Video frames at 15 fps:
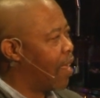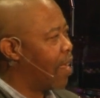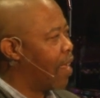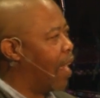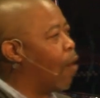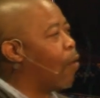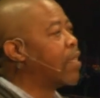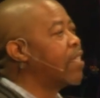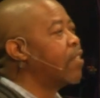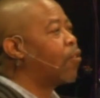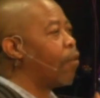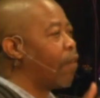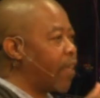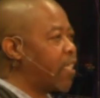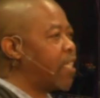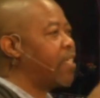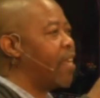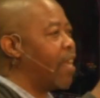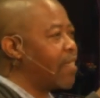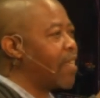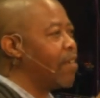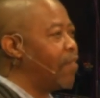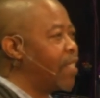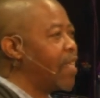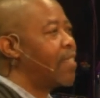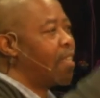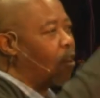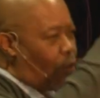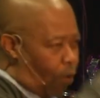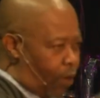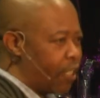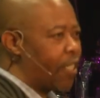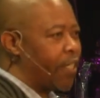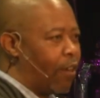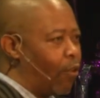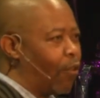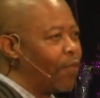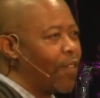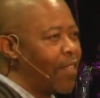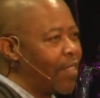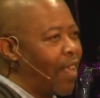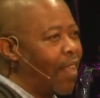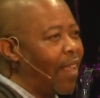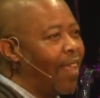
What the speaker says: I was in correctional service as a correctional officer.